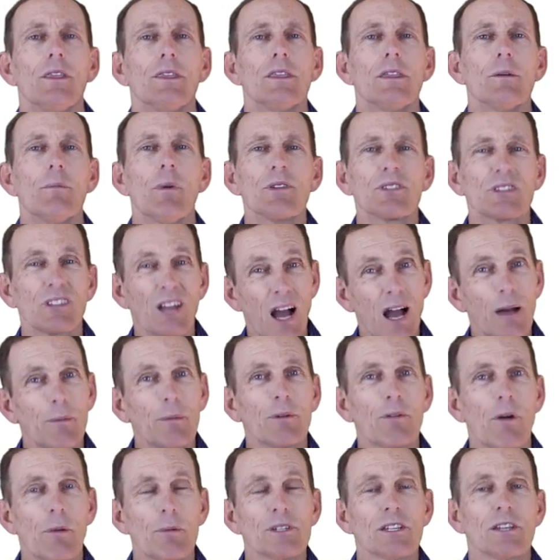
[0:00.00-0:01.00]
The most
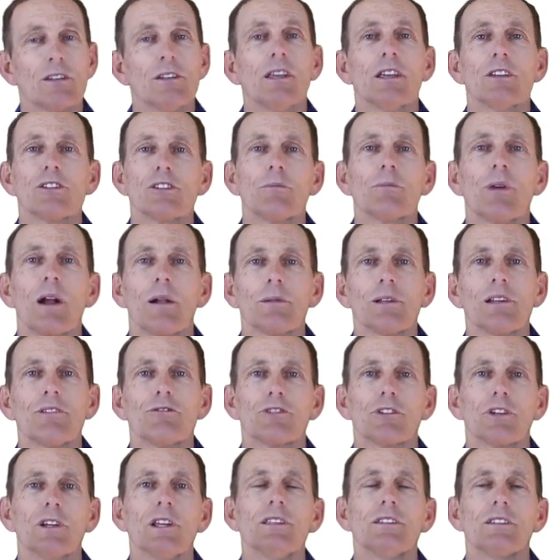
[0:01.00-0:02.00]
common representation probably of
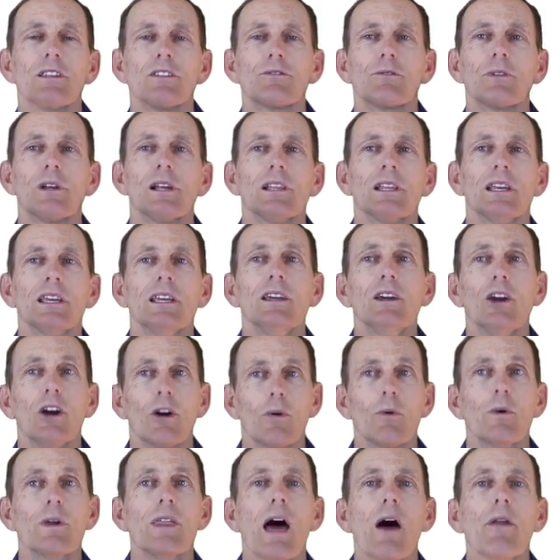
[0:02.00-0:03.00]
trees is really
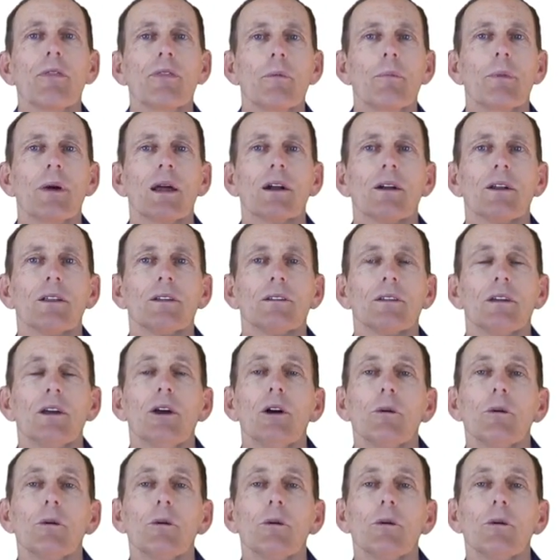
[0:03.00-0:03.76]
without the parent,